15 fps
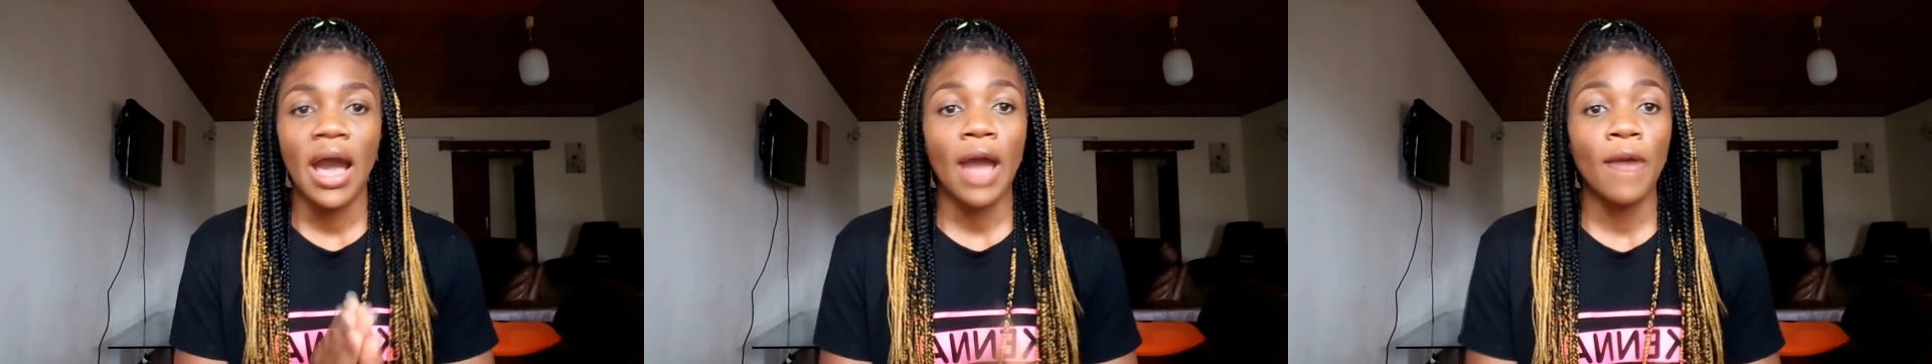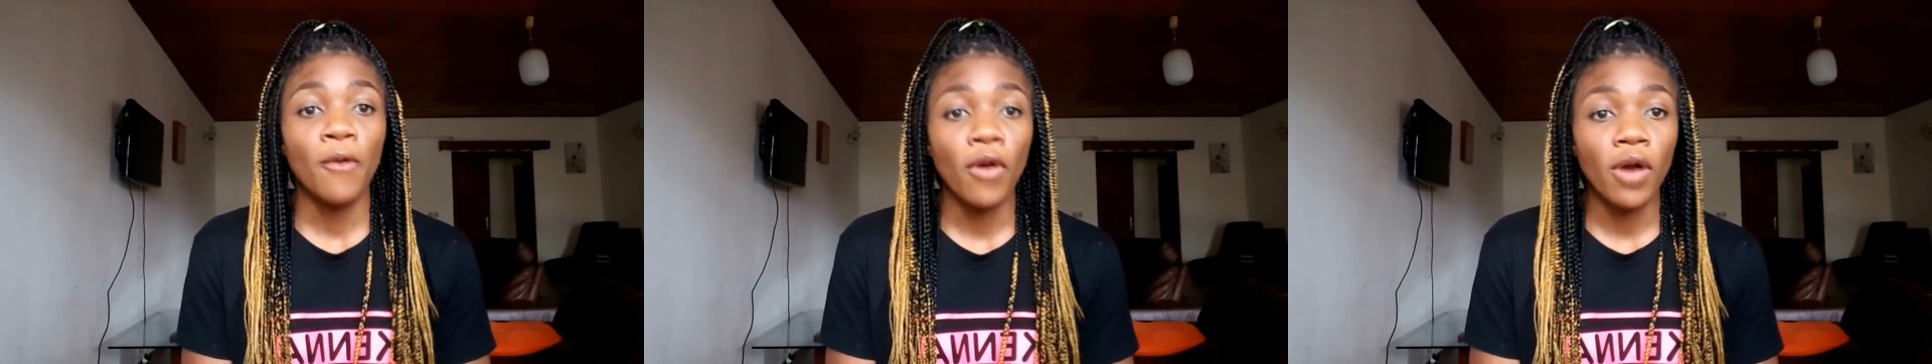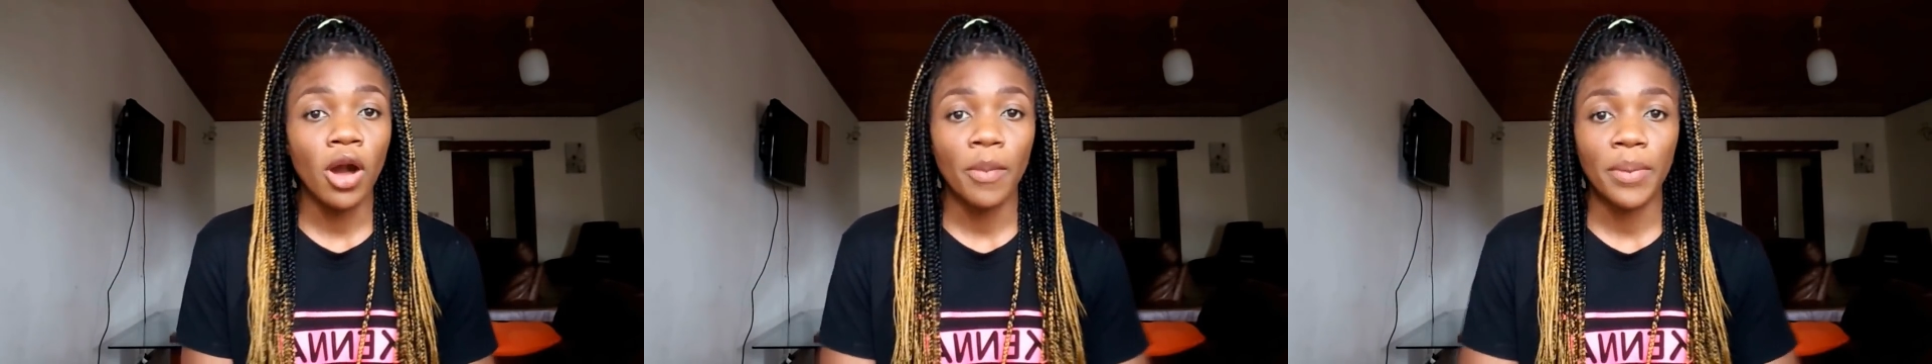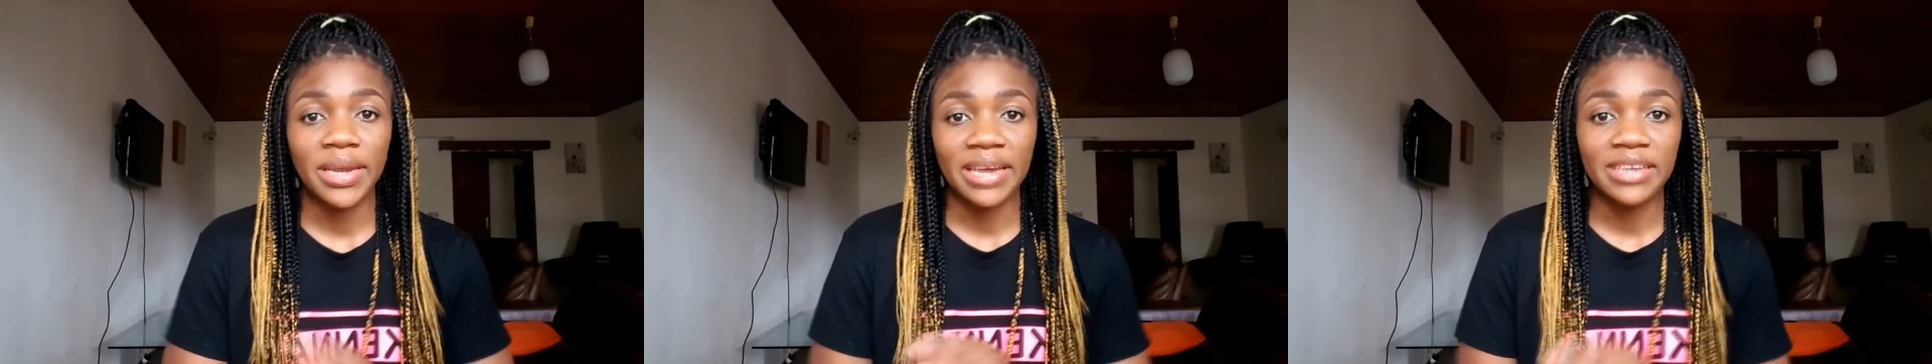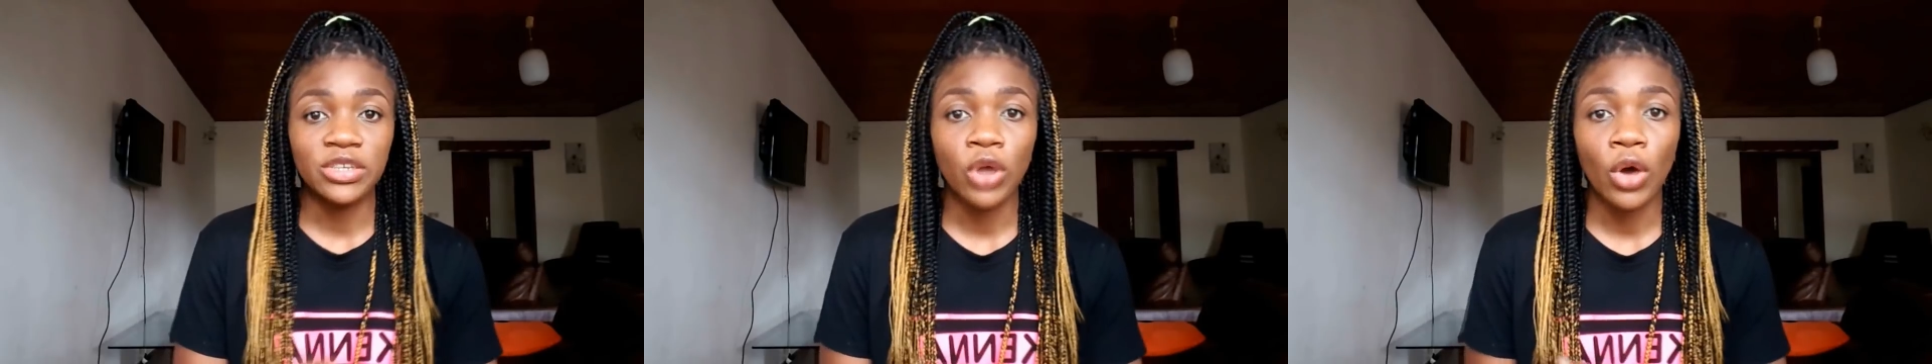I woke up
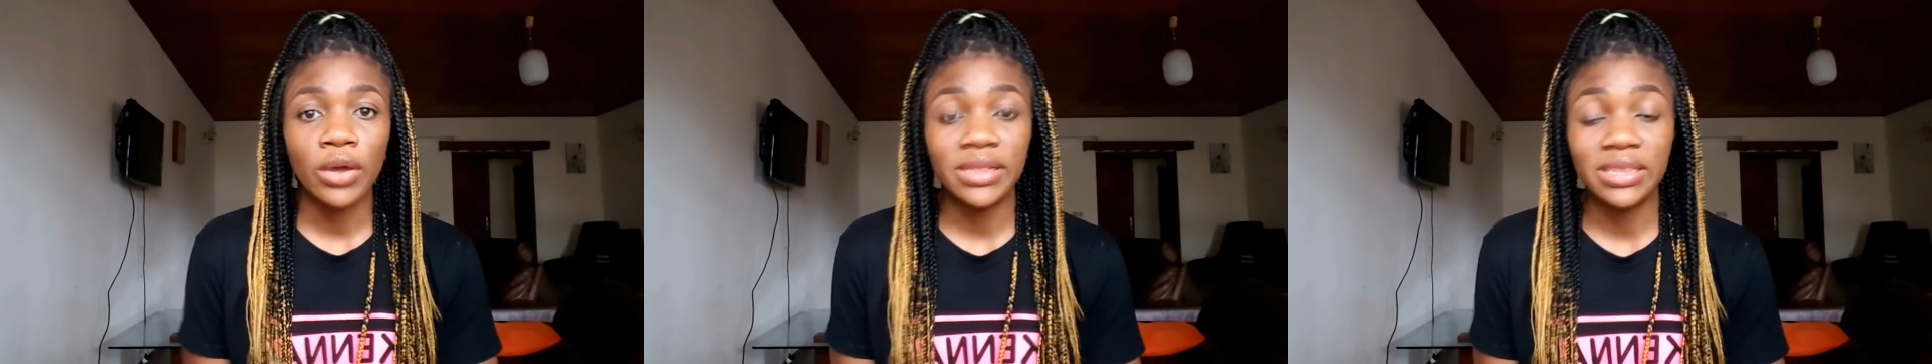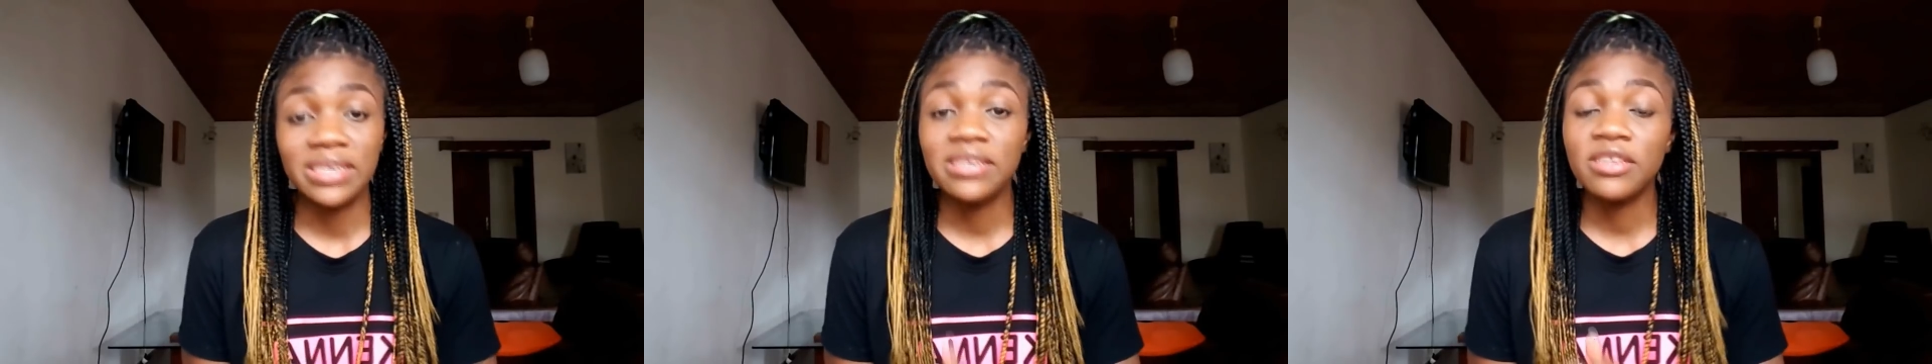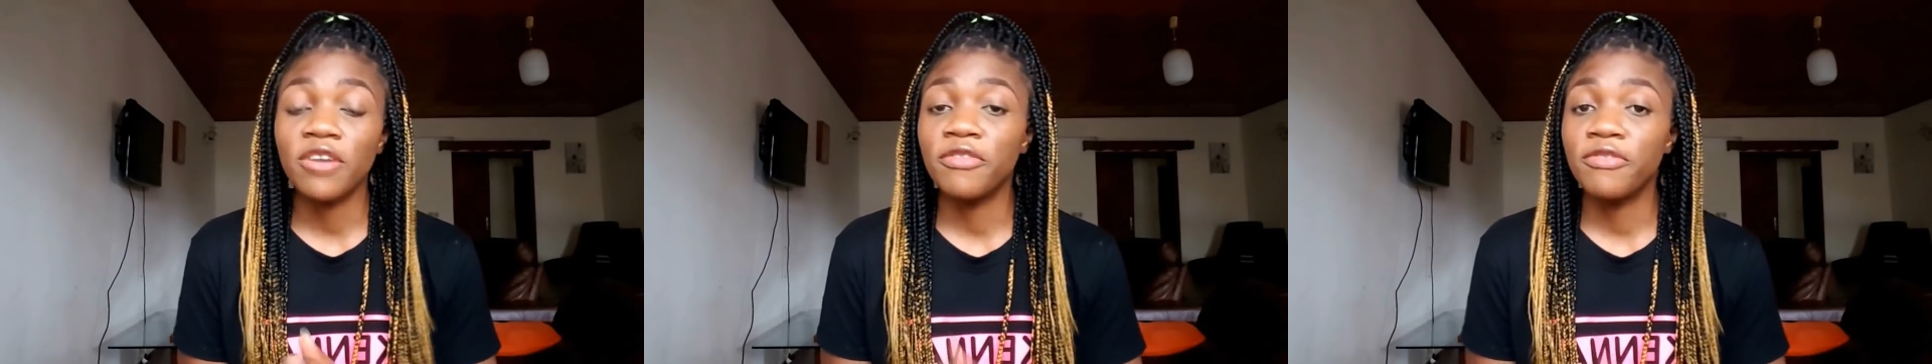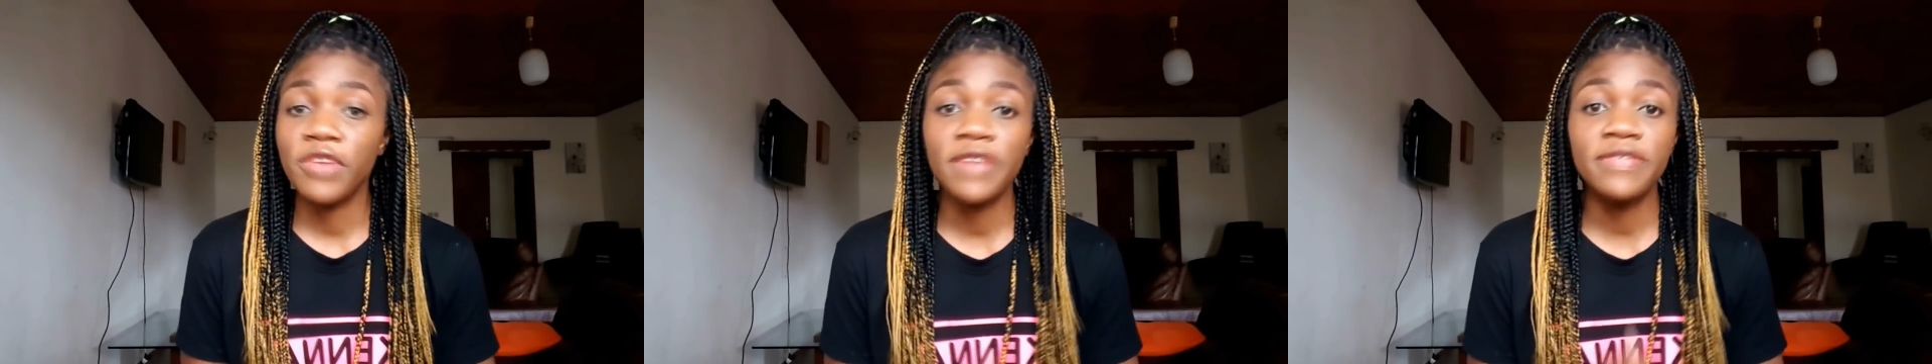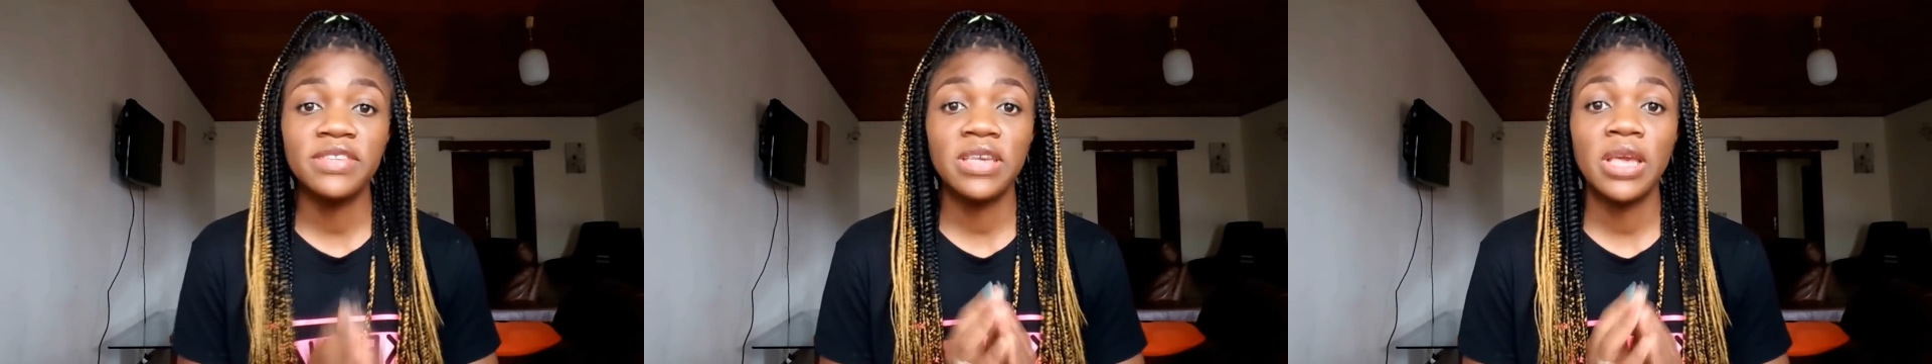and I saw a list of
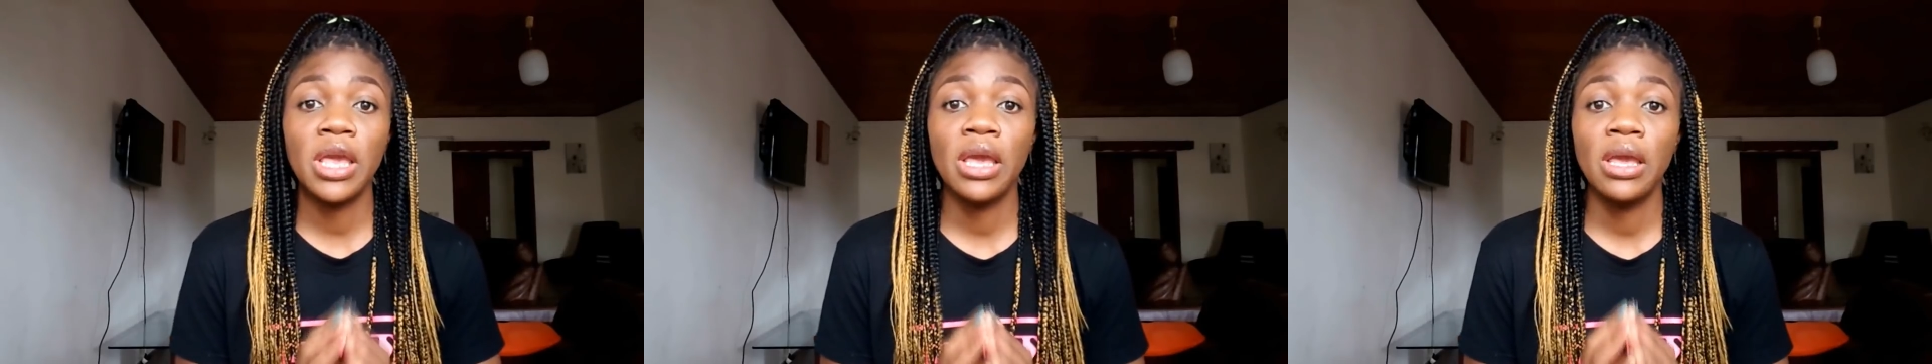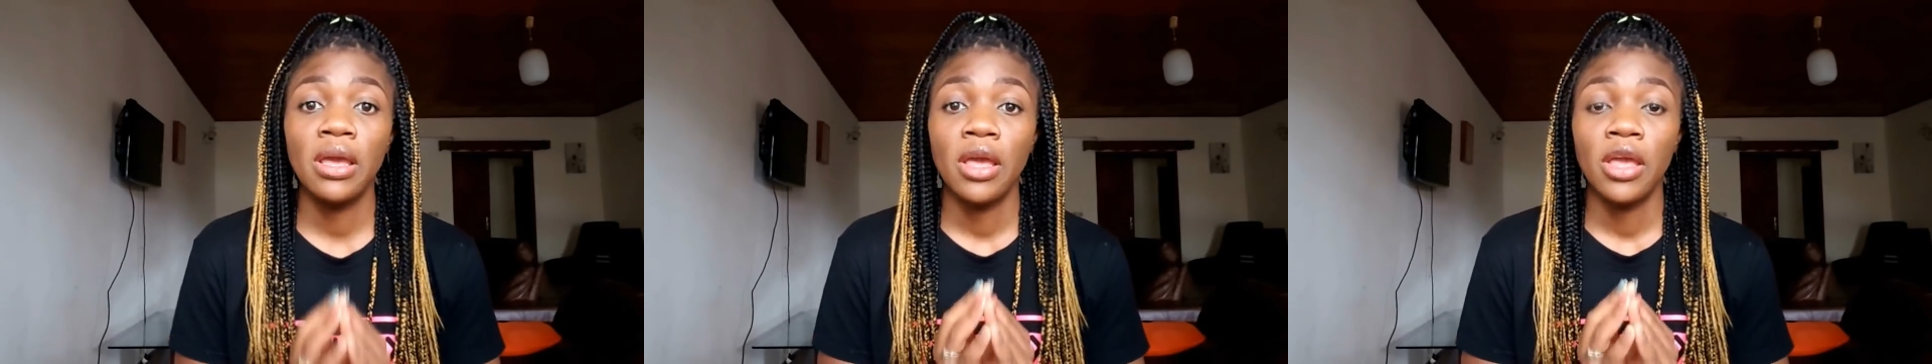50